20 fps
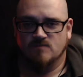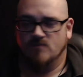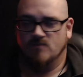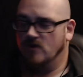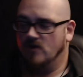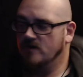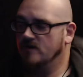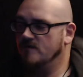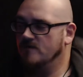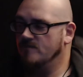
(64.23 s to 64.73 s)

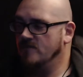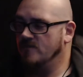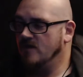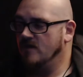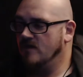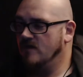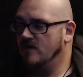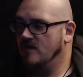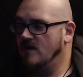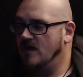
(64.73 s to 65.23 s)
book.
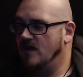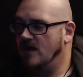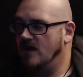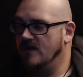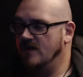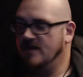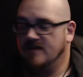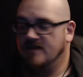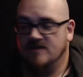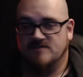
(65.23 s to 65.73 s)

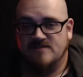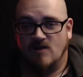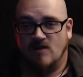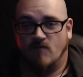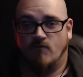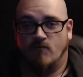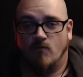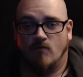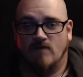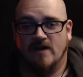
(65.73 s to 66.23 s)
It is
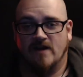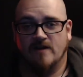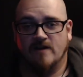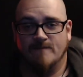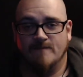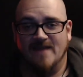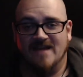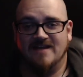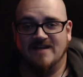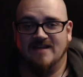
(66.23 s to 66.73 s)
therefore
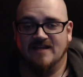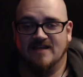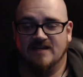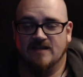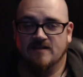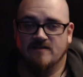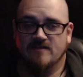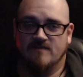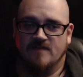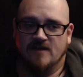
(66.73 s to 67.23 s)

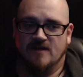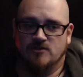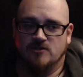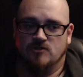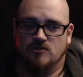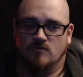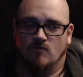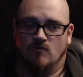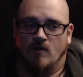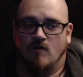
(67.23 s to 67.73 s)
recommended
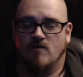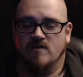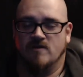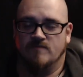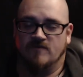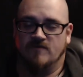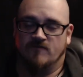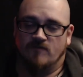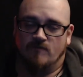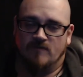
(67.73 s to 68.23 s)
that you already
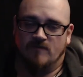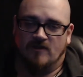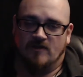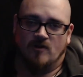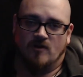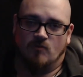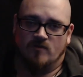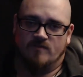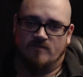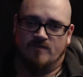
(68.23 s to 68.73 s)
be
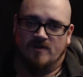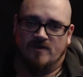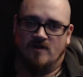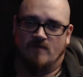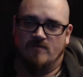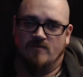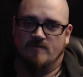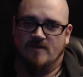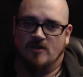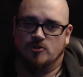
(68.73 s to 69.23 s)
familiar with
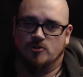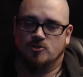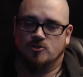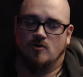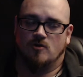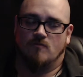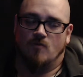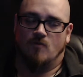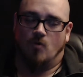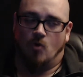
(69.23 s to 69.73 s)
Become the
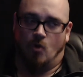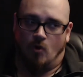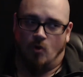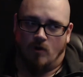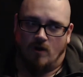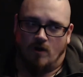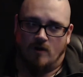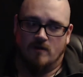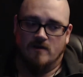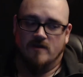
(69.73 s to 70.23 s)
Maelstrom
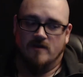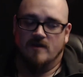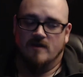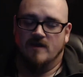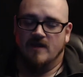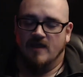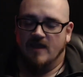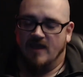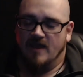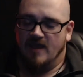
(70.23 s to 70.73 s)
or
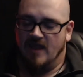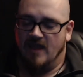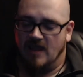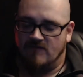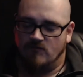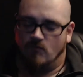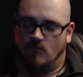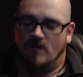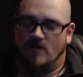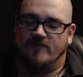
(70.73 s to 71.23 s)

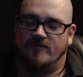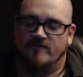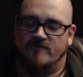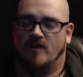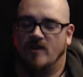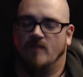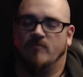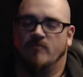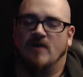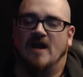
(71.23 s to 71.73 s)
have a
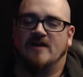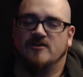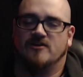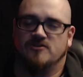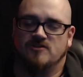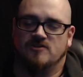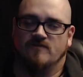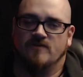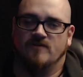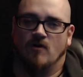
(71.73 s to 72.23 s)
well-developed
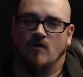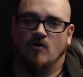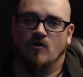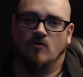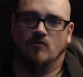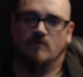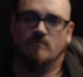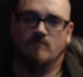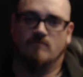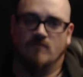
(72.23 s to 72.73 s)
practice of your
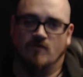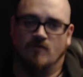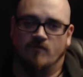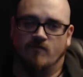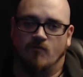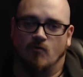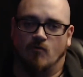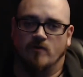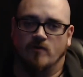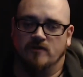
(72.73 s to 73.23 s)
own
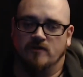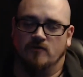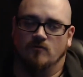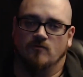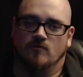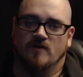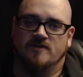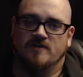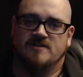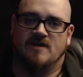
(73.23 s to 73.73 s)
before
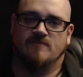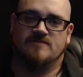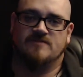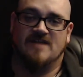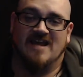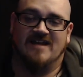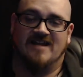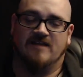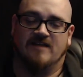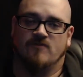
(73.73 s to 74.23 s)
you attempt
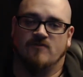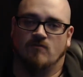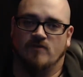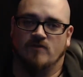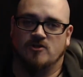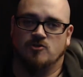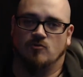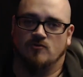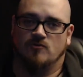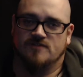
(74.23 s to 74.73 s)
any of the
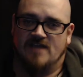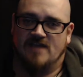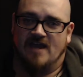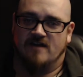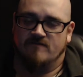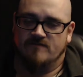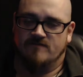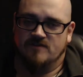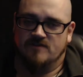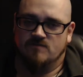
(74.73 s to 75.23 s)
rituals
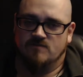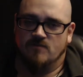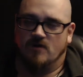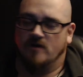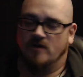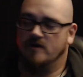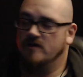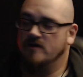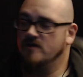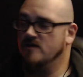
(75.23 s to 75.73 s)
out of this
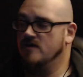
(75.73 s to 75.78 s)
book.